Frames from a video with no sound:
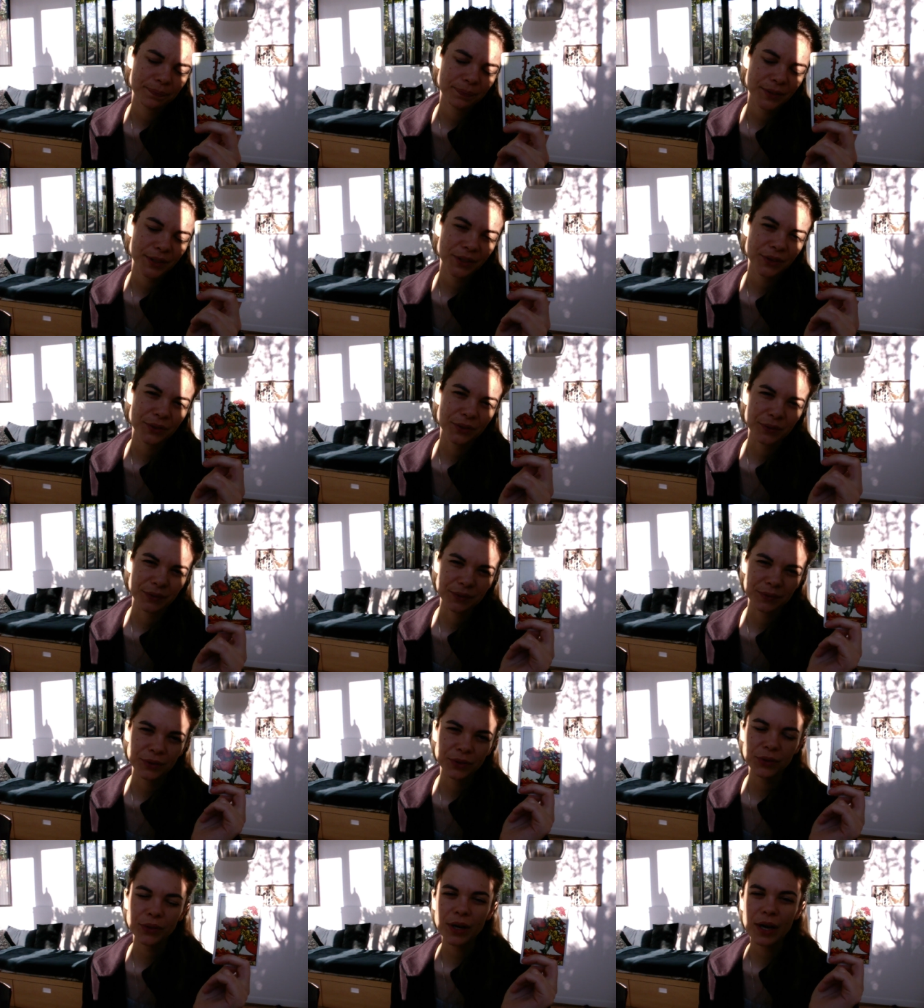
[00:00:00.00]
you know
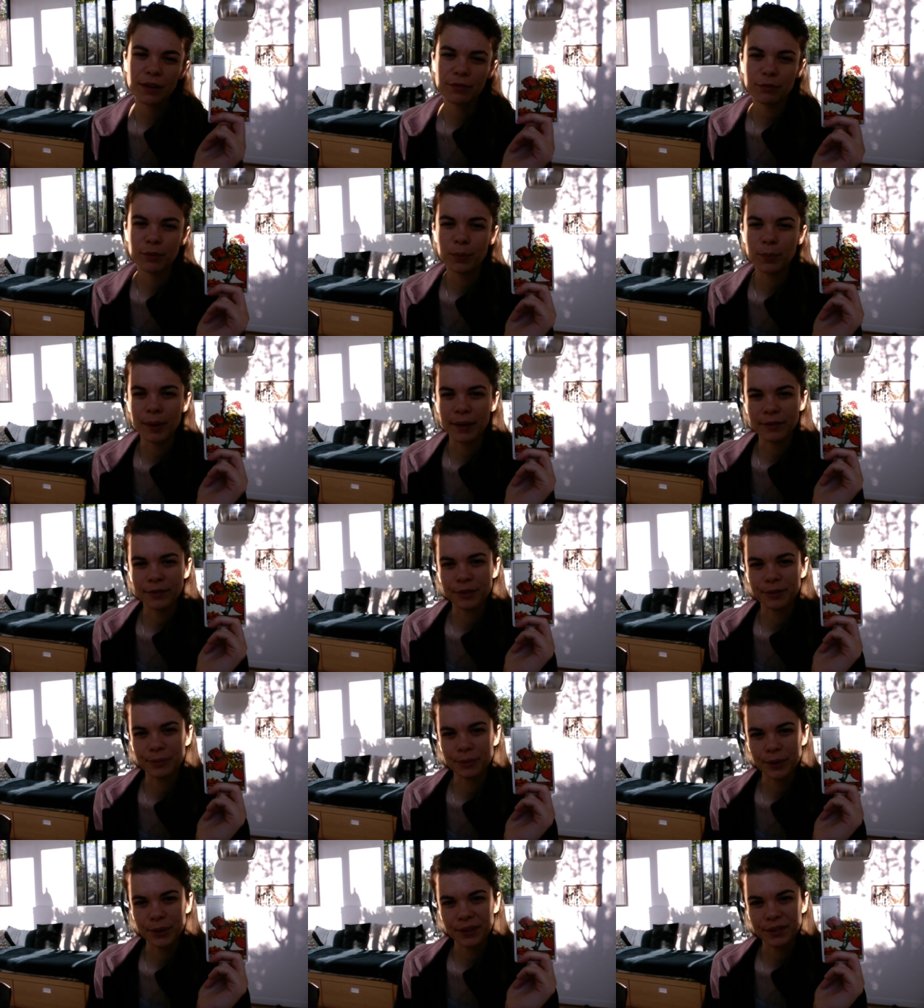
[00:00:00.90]
you have
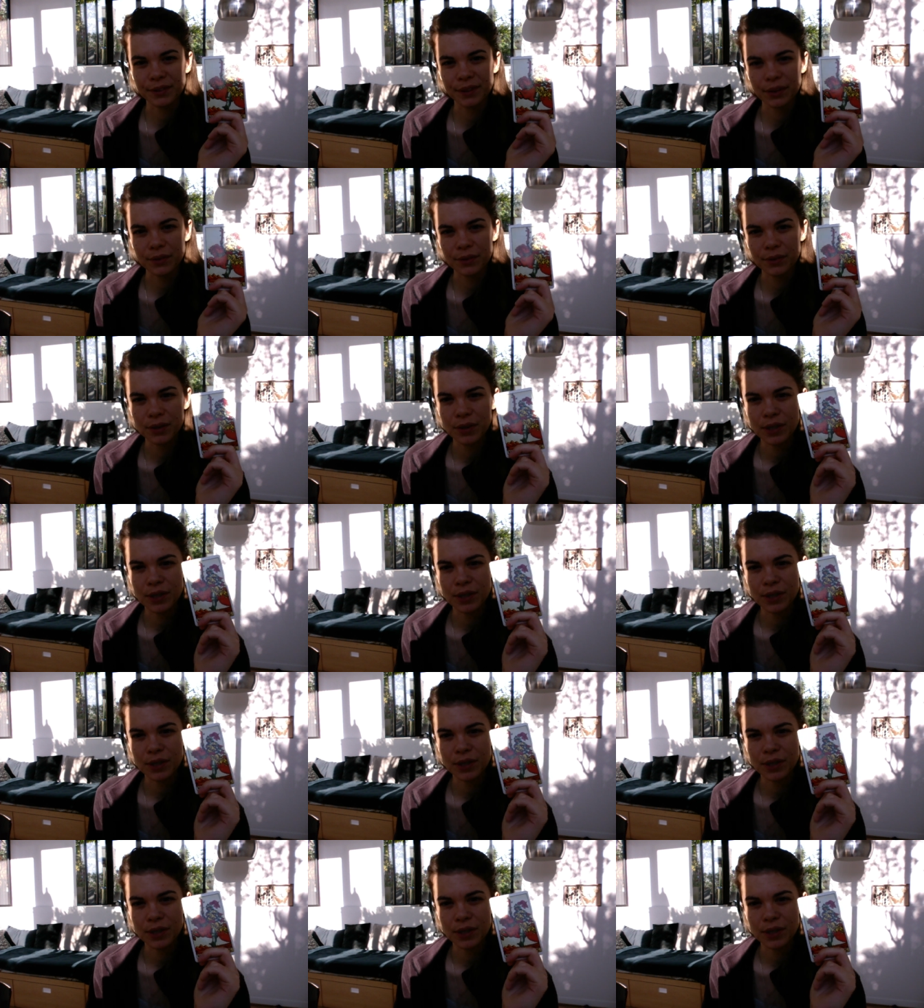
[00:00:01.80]
momentum right now